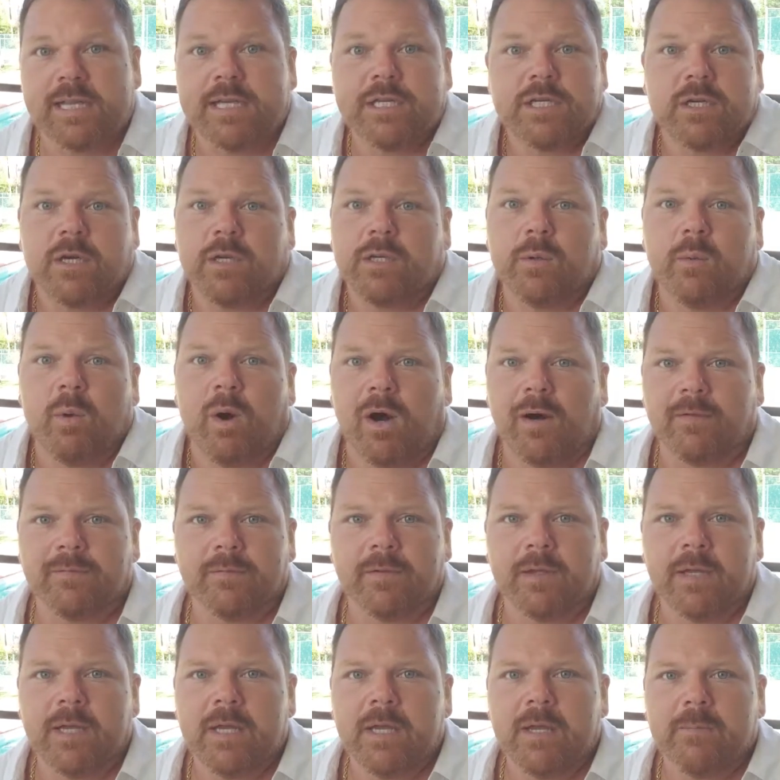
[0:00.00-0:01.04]
they shut you
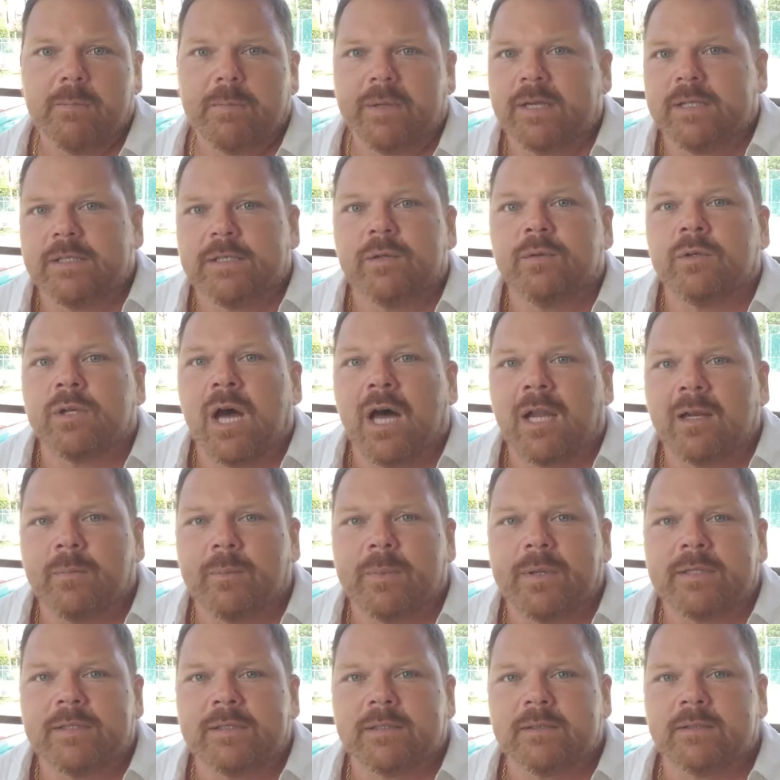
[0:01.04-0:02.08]
off because you're not a
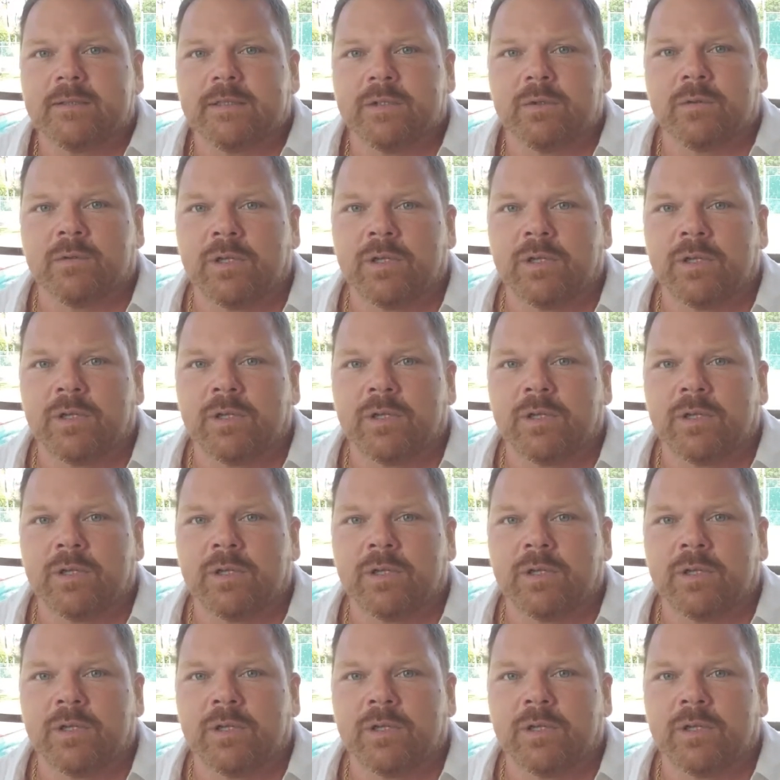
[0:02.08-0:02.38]
business.